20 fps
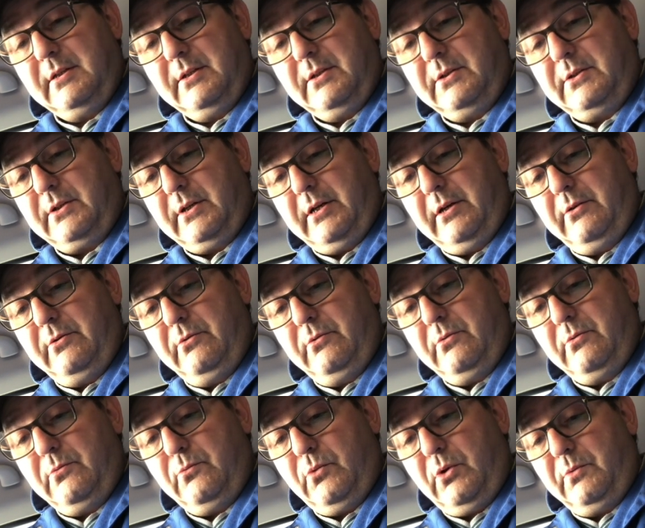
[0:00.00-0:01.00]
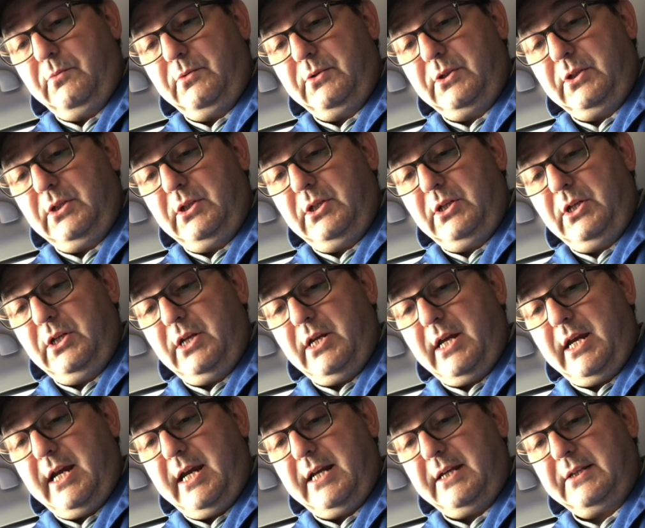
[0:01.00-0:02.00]
So one would
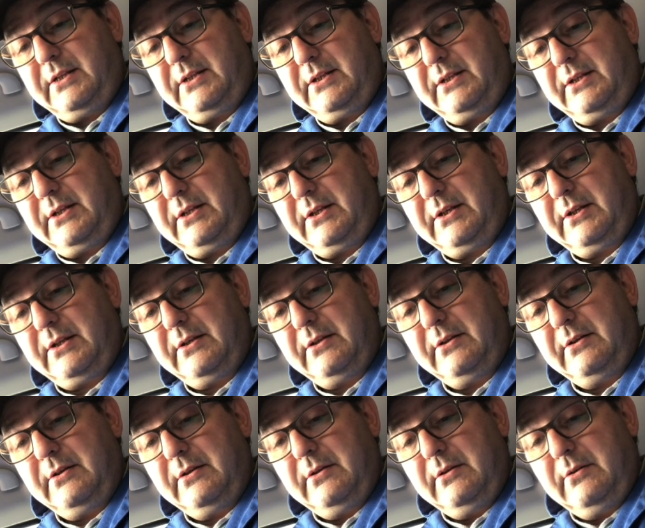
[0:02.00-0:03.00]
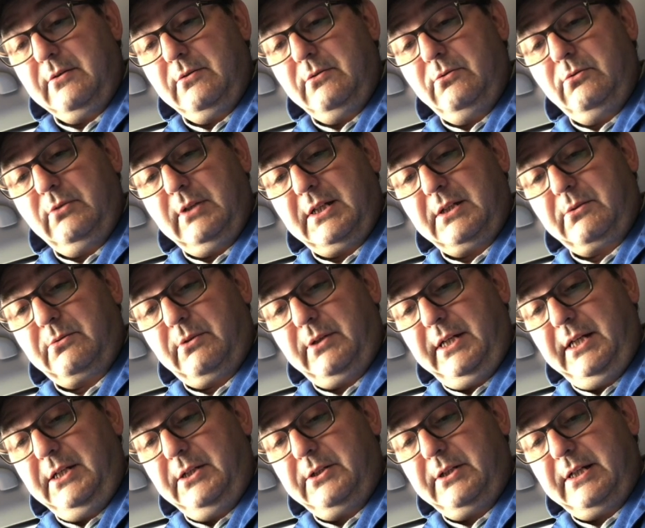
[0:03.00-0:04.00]
suggest, oh, that's quite
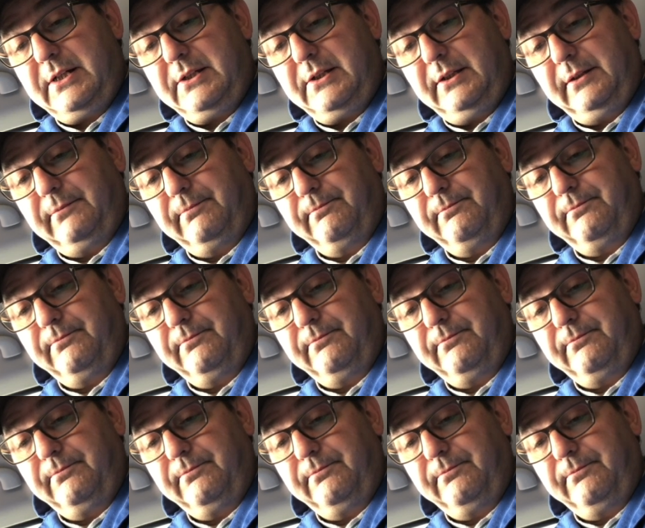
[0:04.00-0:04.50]
interesting.